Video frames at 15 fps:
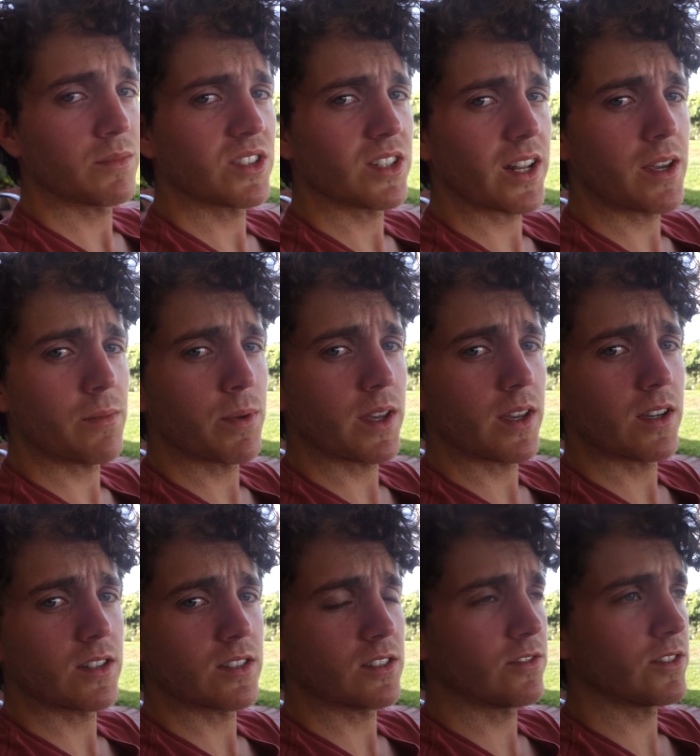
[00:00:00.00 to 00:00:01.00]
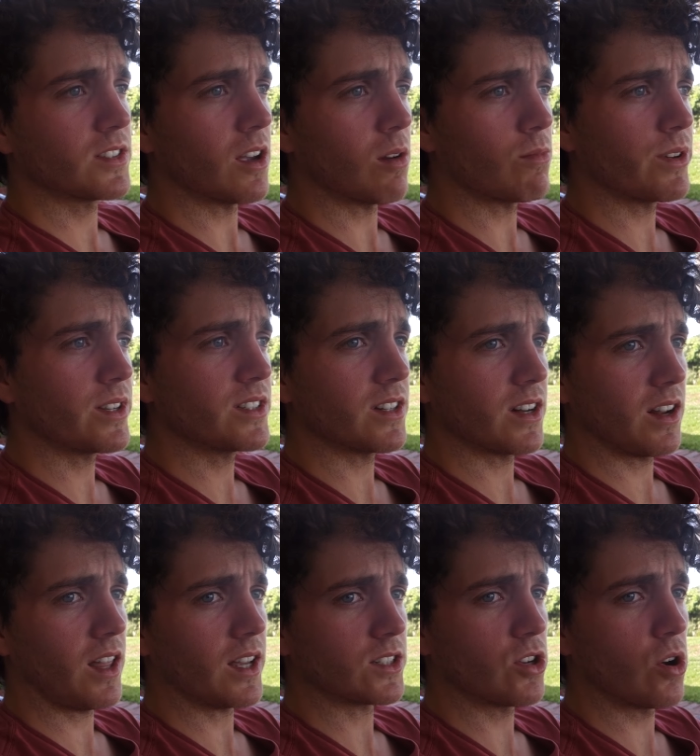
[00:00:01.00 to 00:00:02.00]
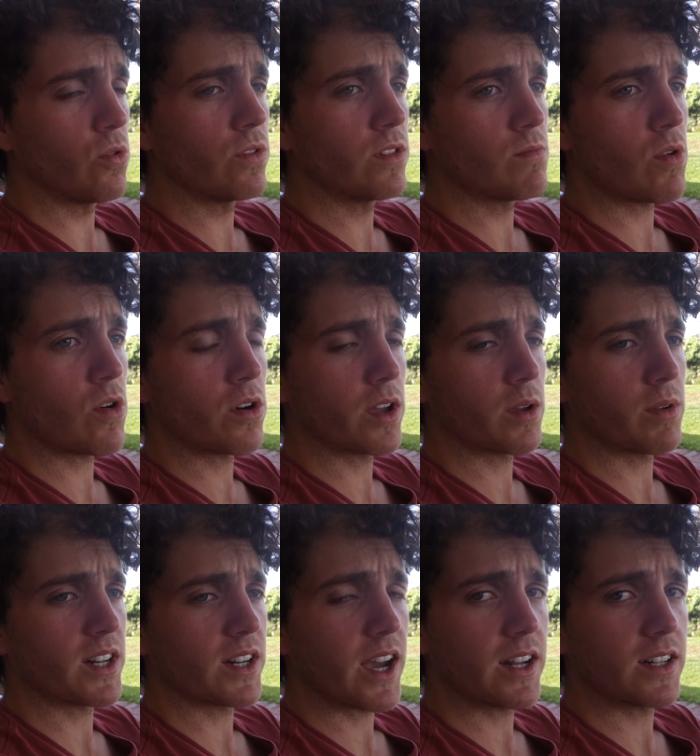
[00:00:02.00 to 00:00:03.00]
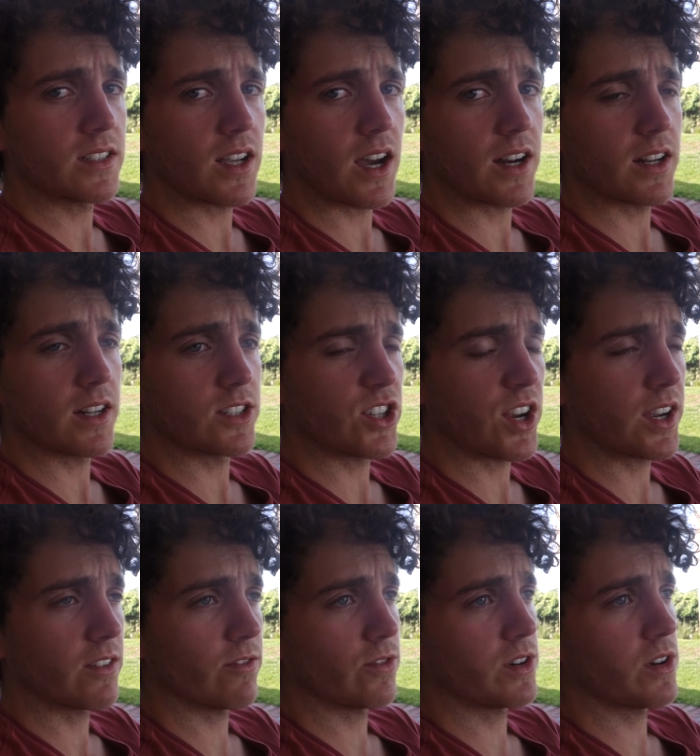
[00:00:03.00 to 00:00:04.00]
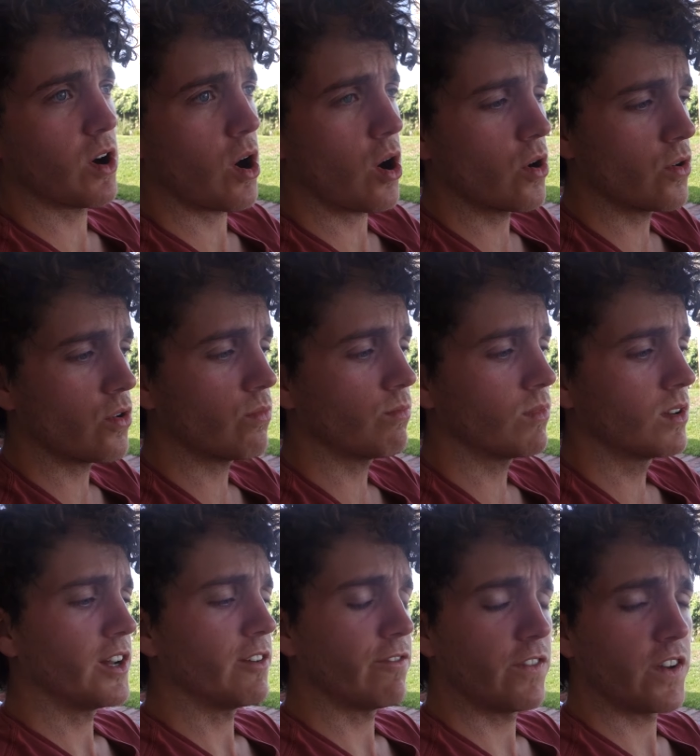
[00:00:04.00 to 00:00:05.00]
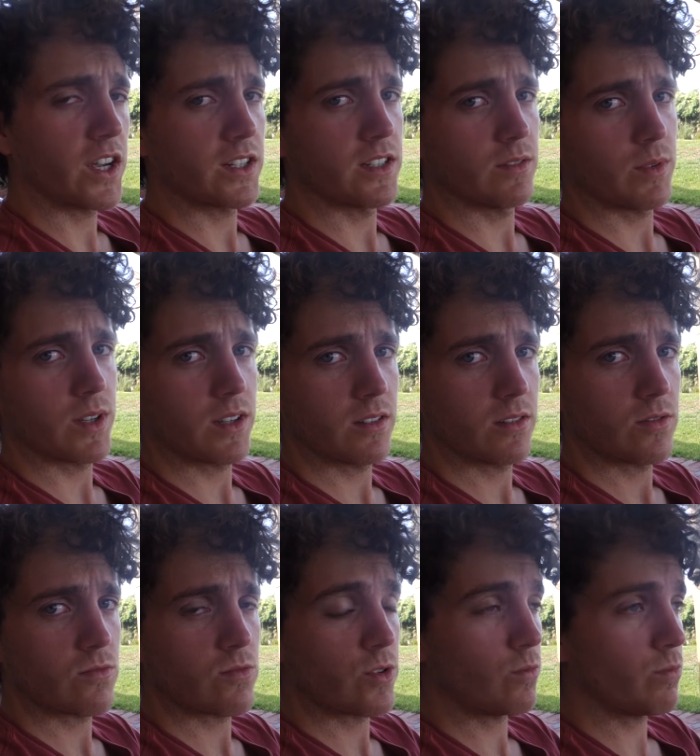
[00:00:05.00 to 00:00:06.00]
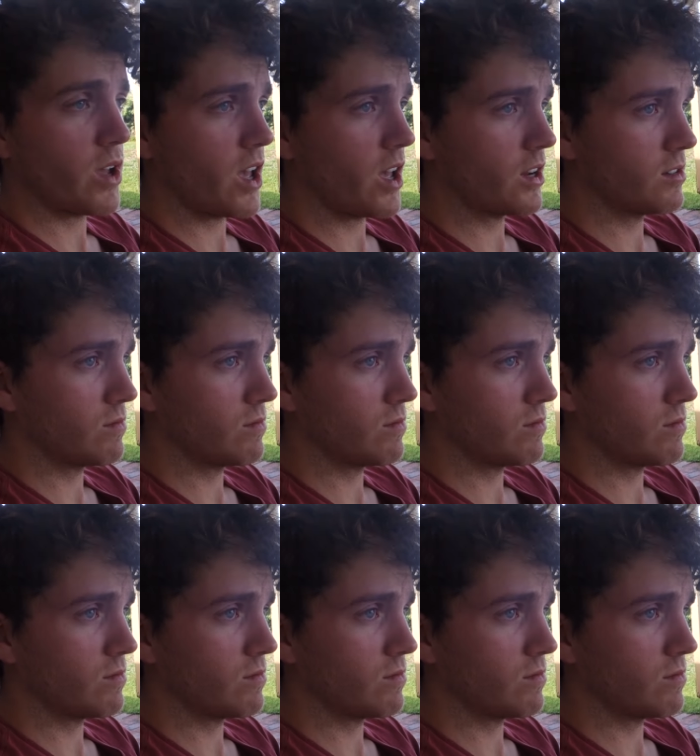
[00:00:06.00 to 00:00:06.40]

I'm sleepy because for some reason at like 2 in the morning my dad decided to check if we were home. It affected me real bad.